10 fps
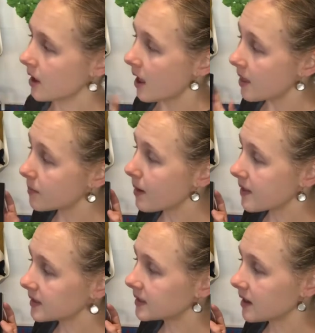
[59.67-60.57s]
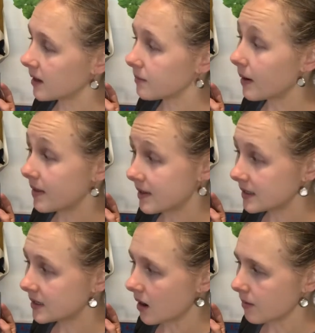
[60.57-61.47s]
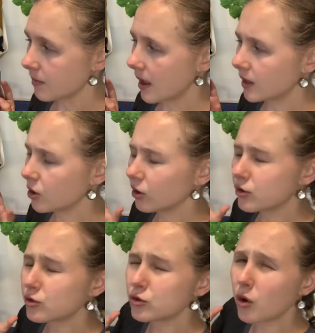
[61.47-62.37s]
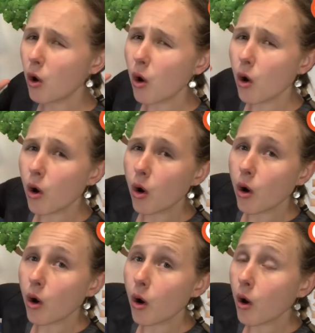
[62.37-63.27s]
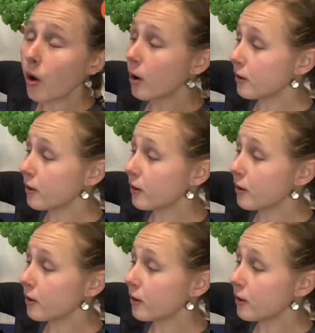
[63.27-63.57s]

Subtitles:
The mother sun by this time had got so